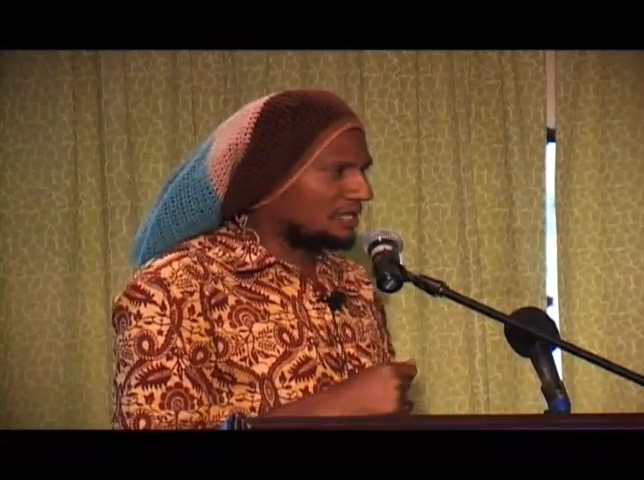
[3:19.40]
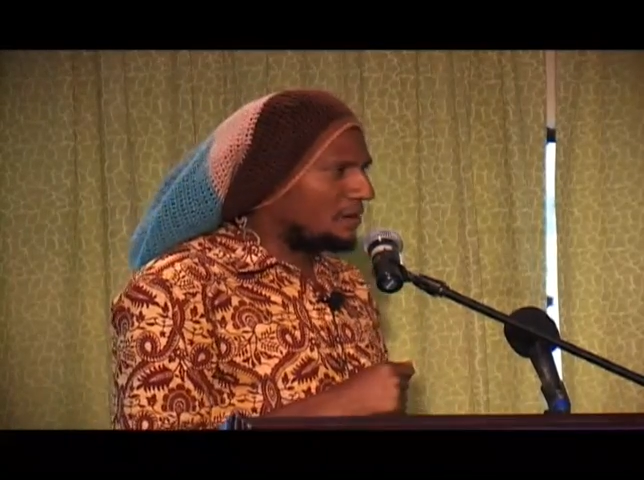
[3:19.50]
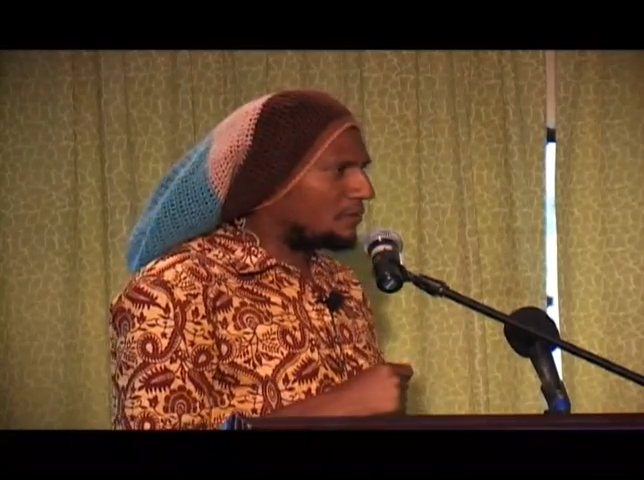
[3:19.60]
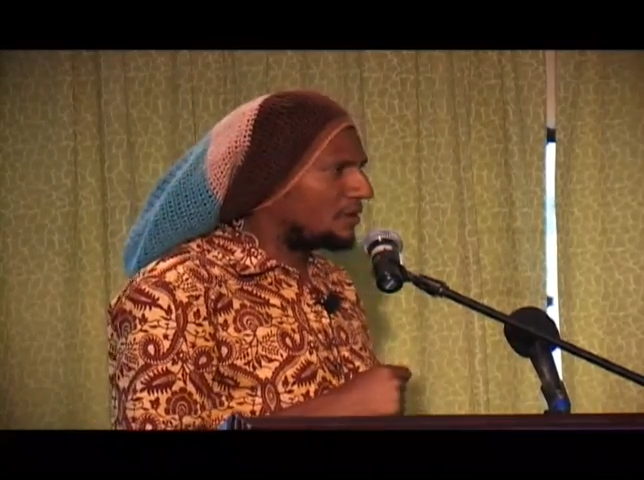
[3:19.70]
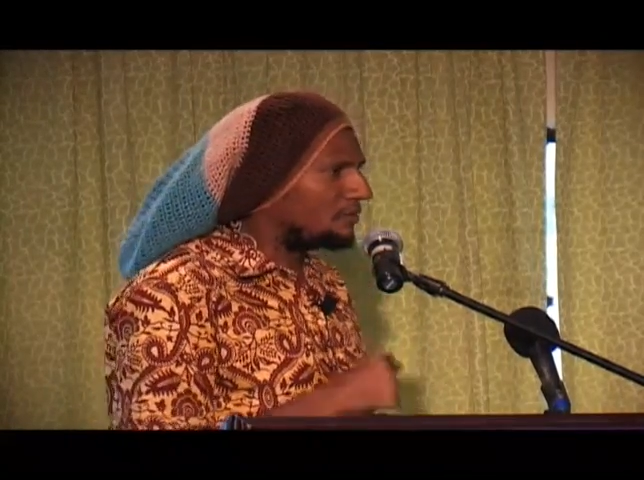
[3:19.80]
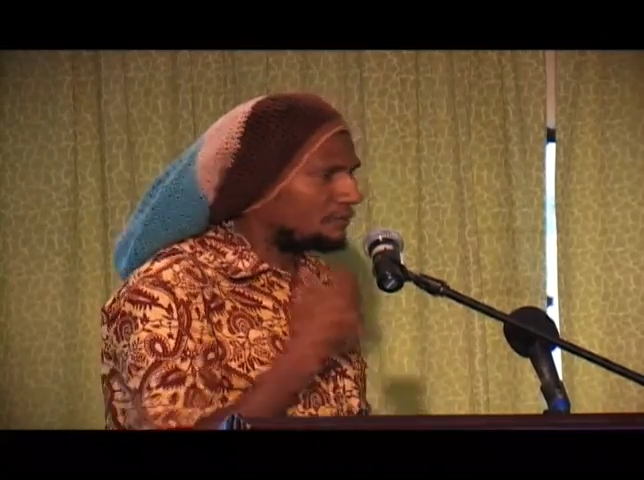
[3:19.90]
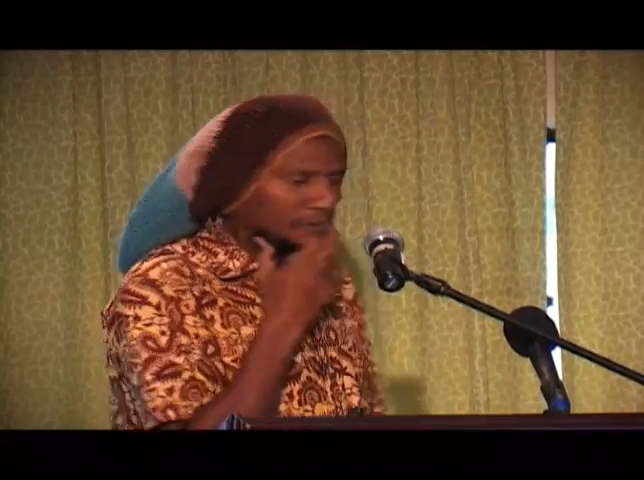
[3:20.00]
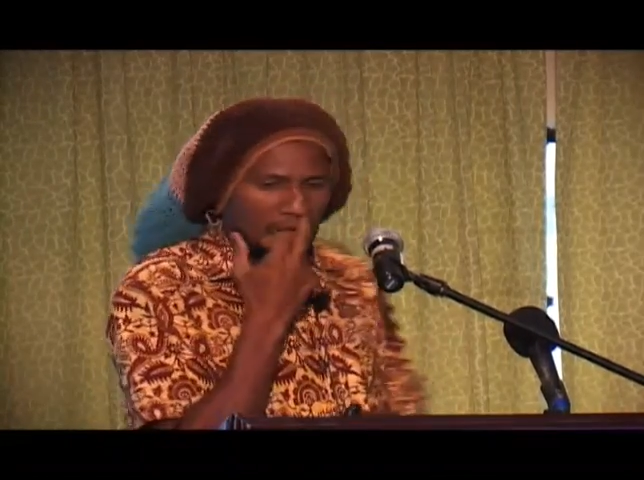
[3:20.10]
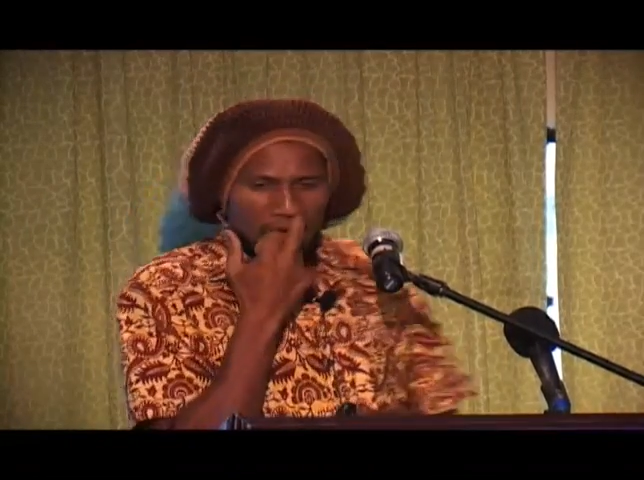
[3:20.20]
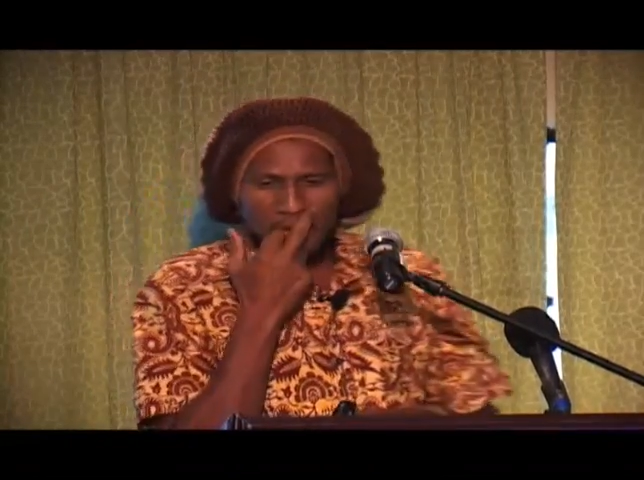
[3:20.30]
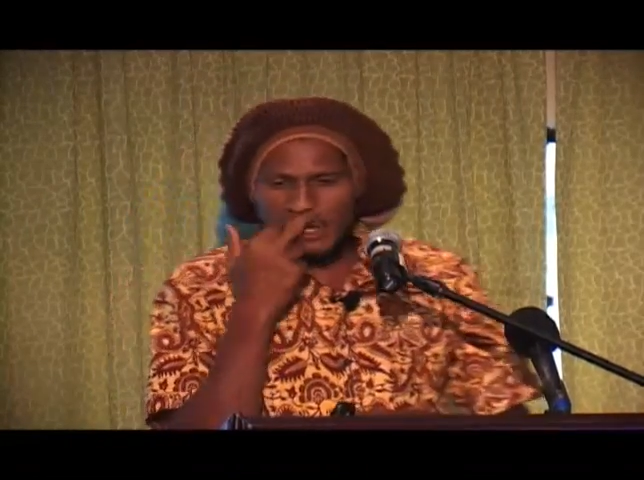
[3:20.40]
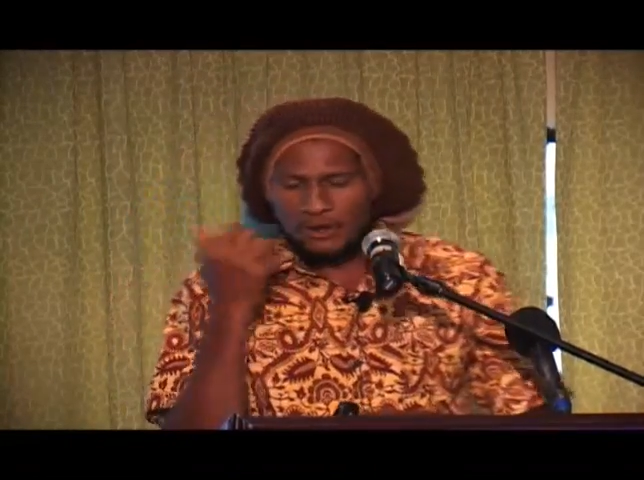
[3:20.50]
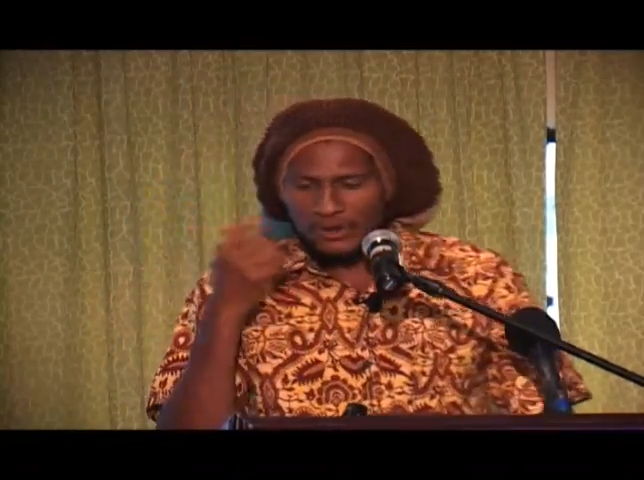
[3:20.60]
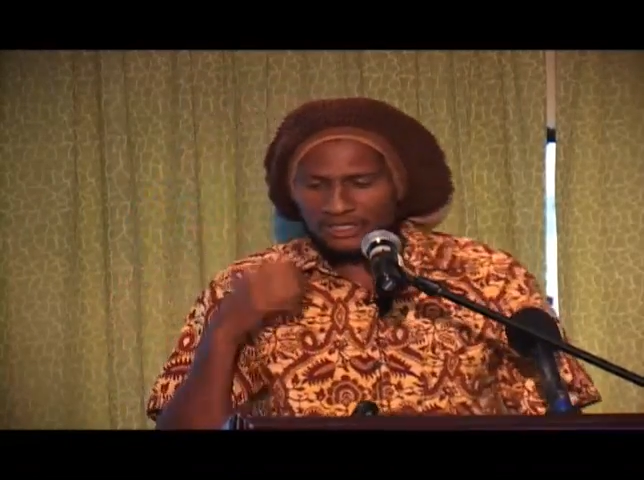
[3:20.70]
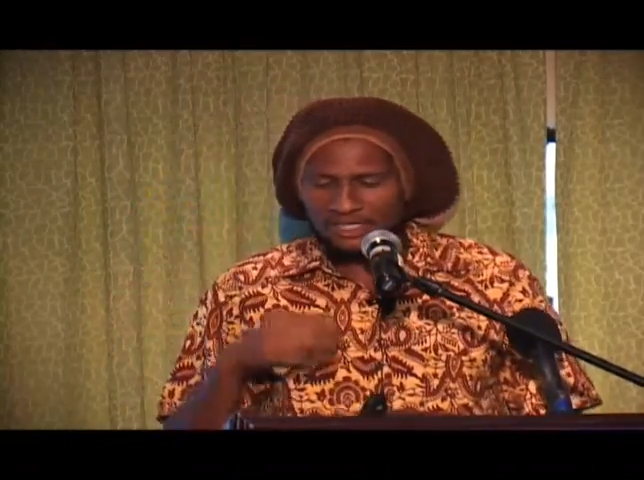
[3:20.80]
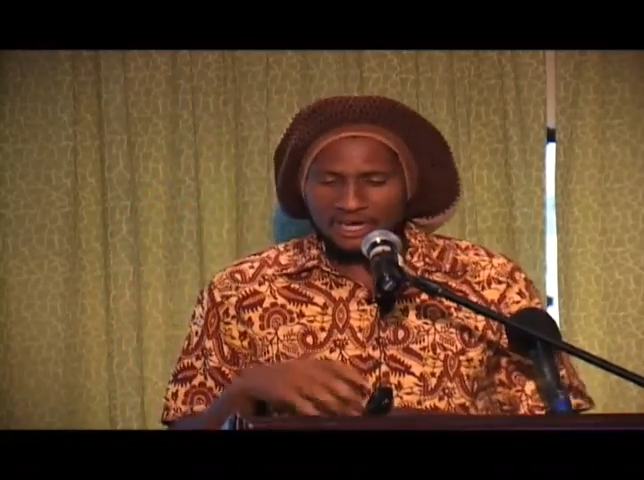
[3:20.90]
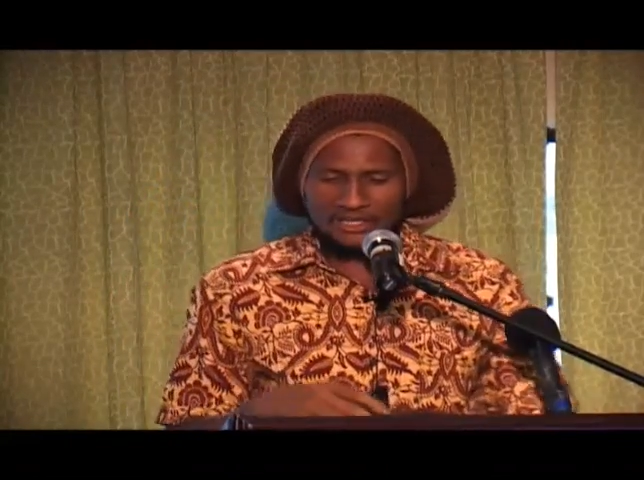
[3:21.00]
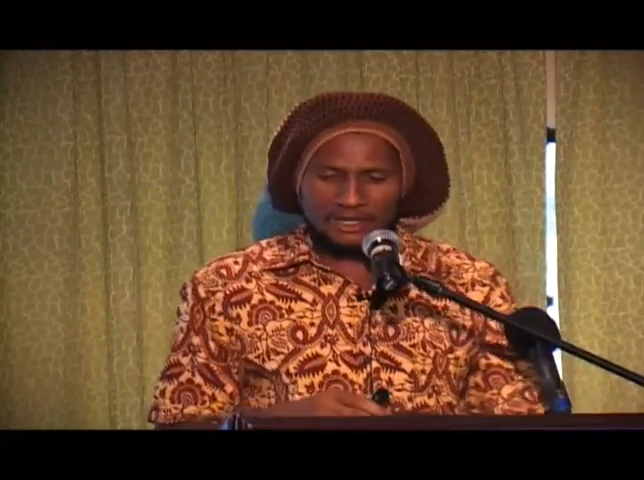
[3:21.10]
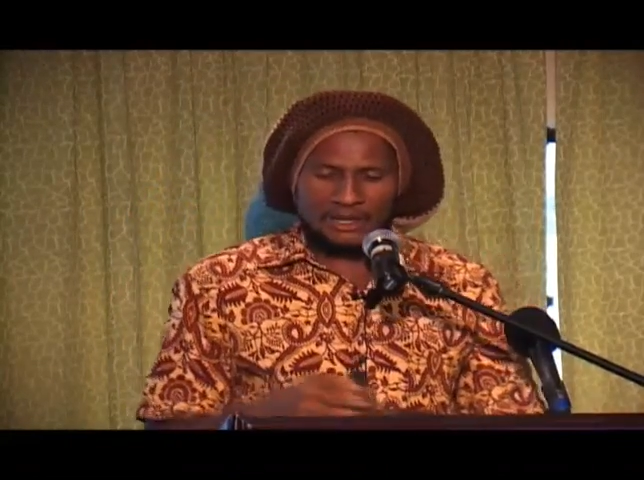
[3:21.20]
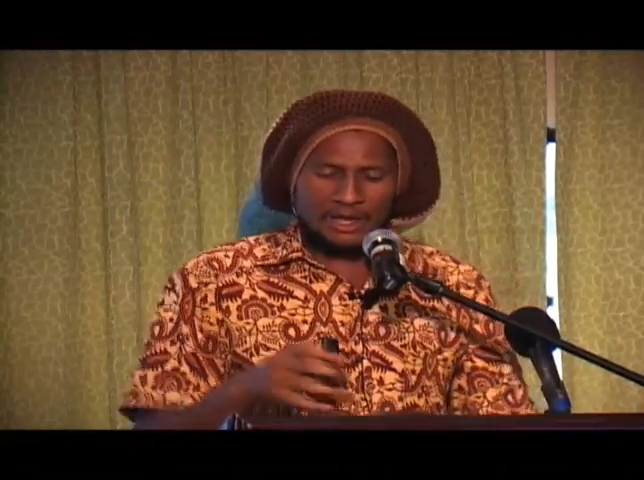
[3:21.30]
Quick example. Within our
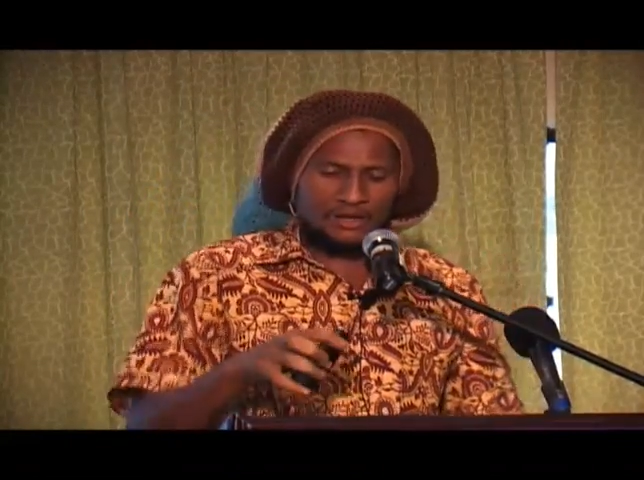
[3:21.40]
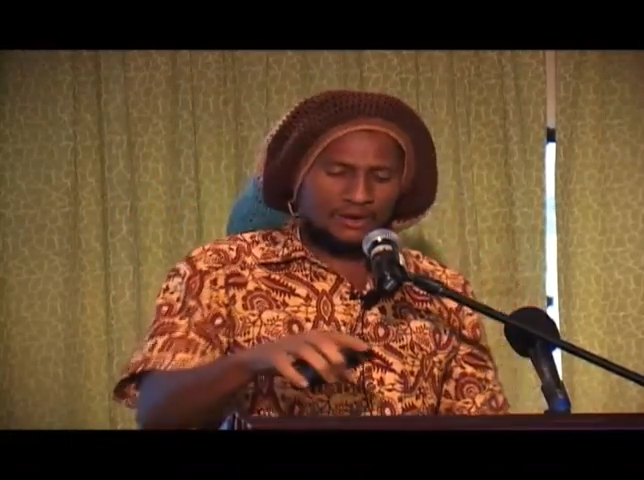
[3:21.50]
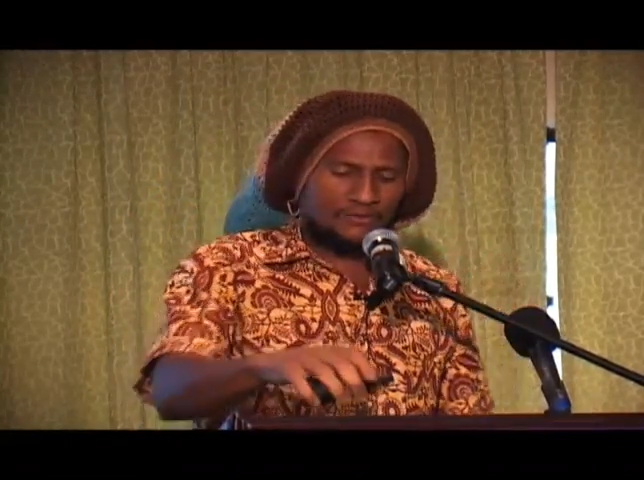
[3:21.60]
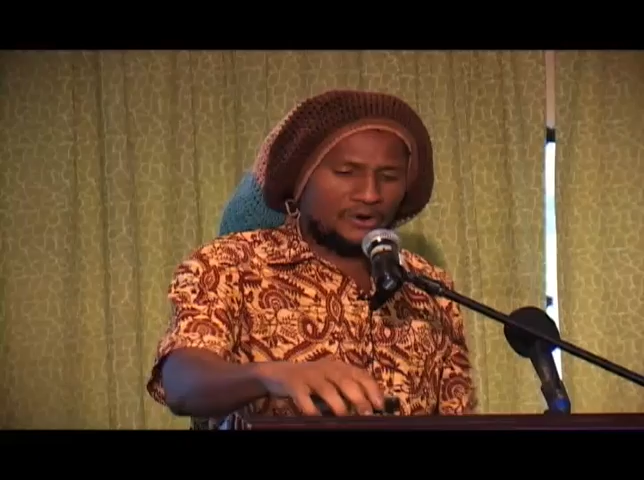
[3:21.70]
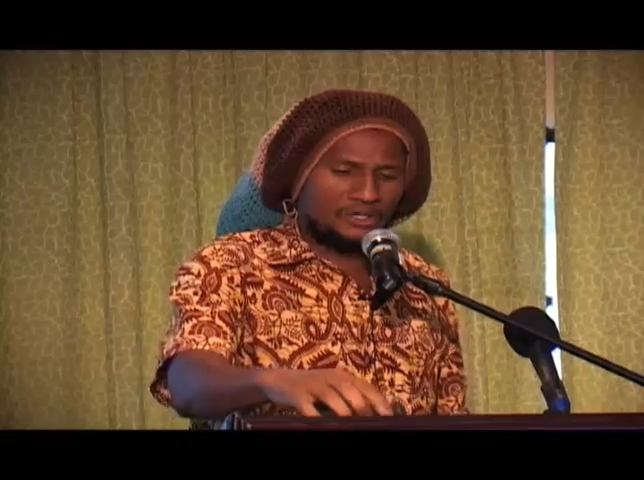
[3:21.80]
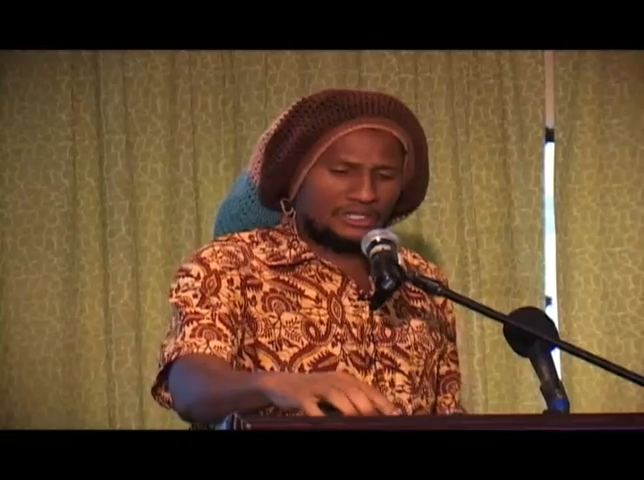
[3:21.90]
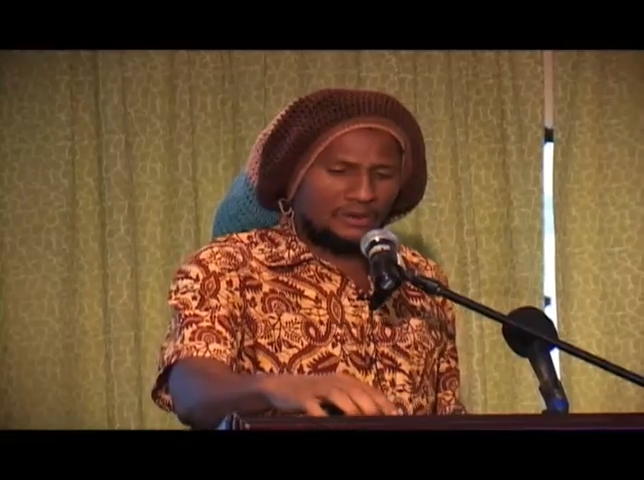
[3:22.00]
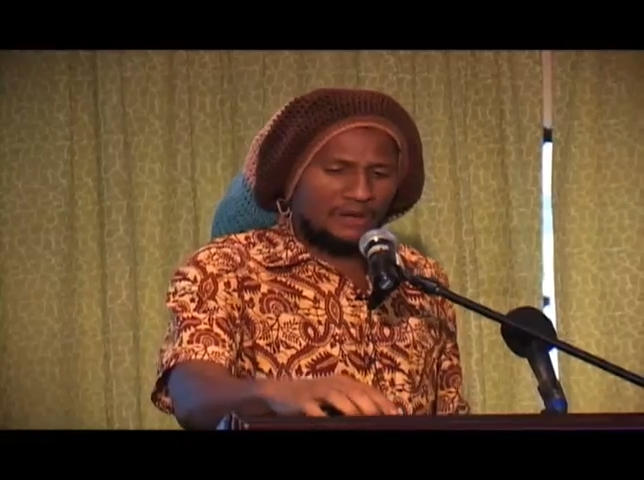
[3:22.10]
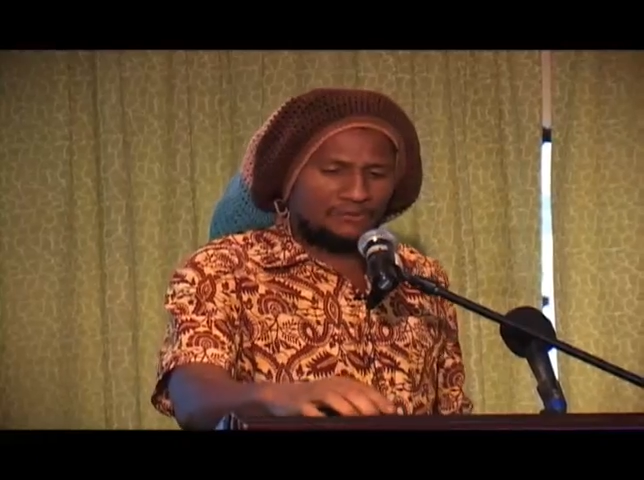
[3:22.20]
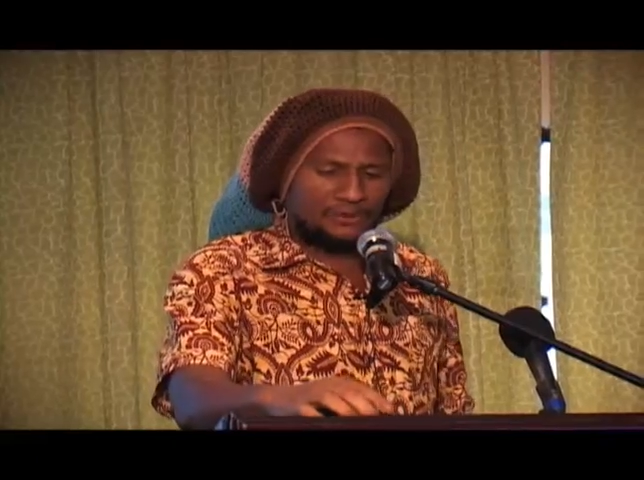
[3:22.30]
sessions at the university,